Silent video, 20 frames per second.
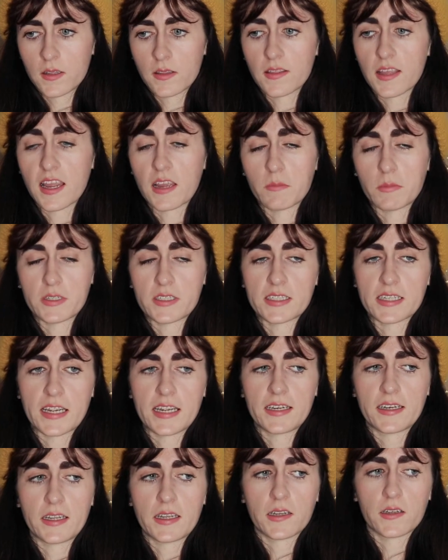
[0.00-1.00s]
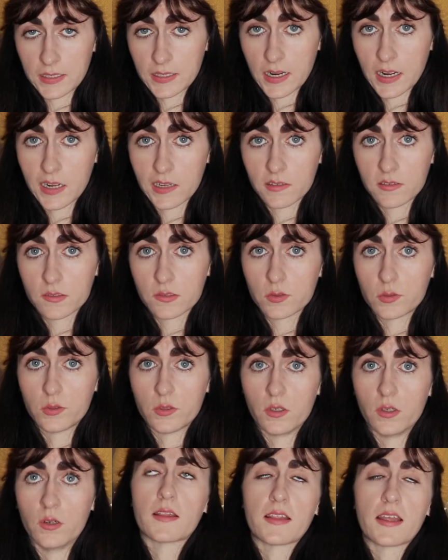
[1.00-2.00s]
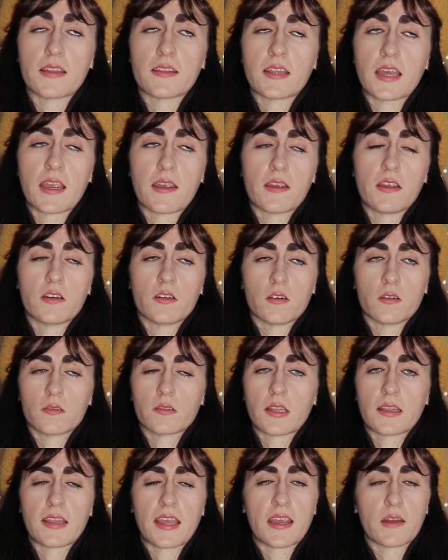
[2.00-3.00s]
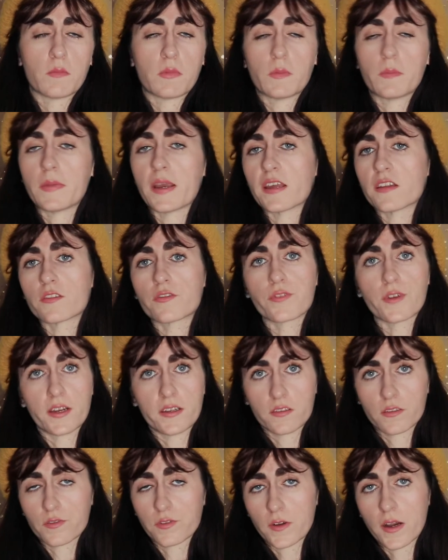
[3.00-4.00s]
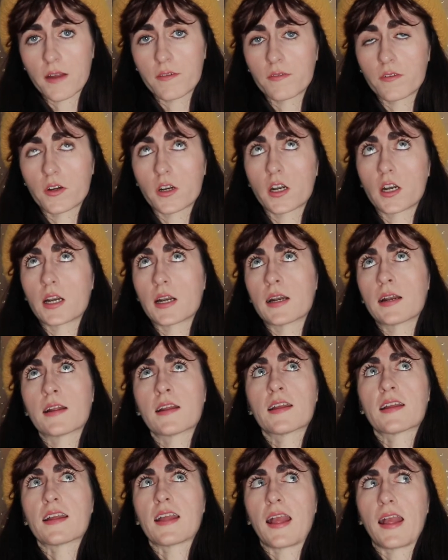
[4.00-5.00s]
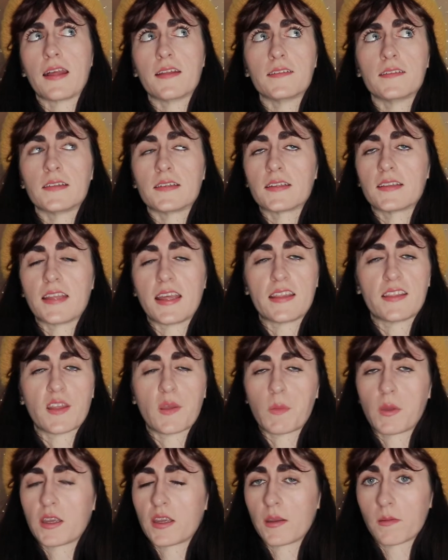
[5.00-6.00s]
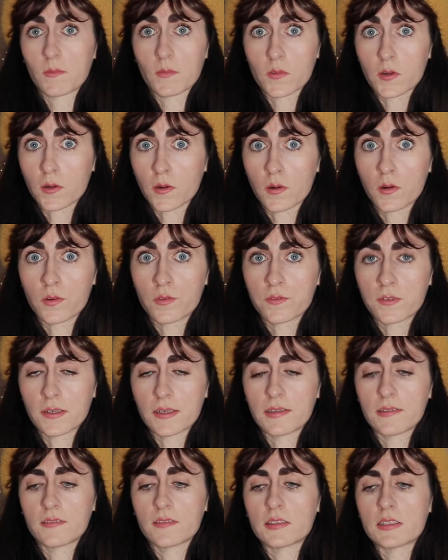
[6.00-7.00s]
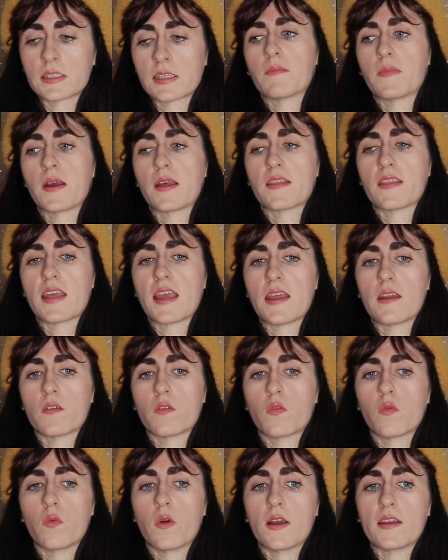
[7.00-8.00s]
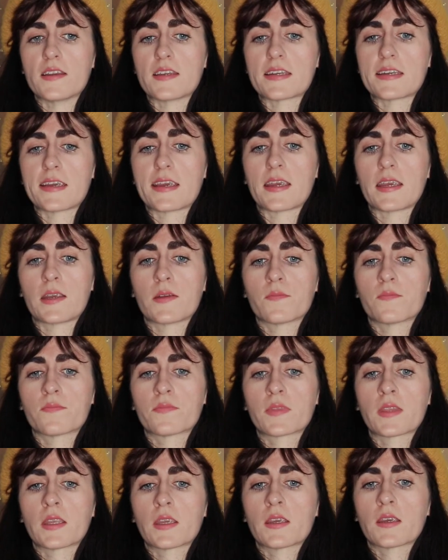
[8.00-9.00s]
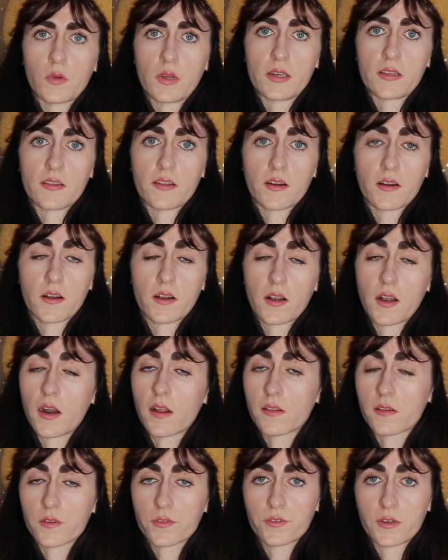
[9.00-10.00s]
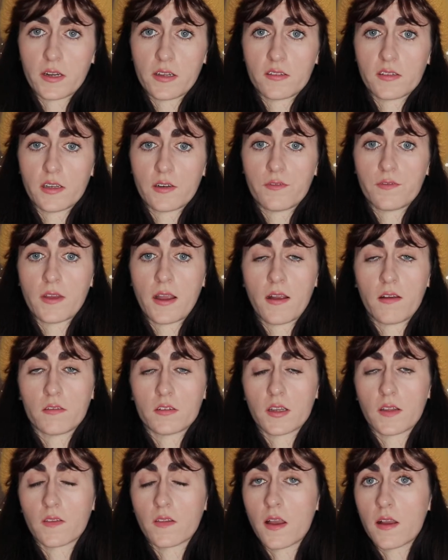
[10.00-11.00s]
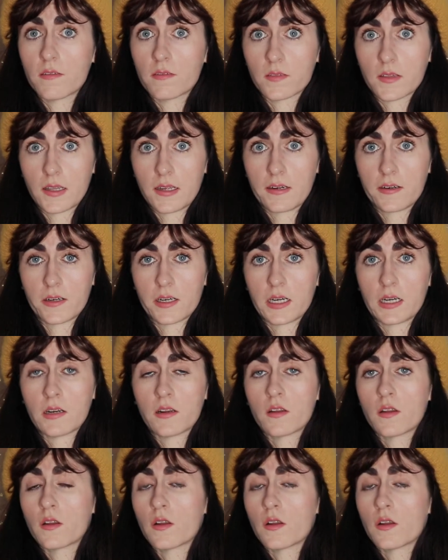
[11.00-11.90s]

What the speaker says: they had been dating in high school and that they had been best friends forever, and then they became girlfriends. But then one day, when her other friends had found a love letter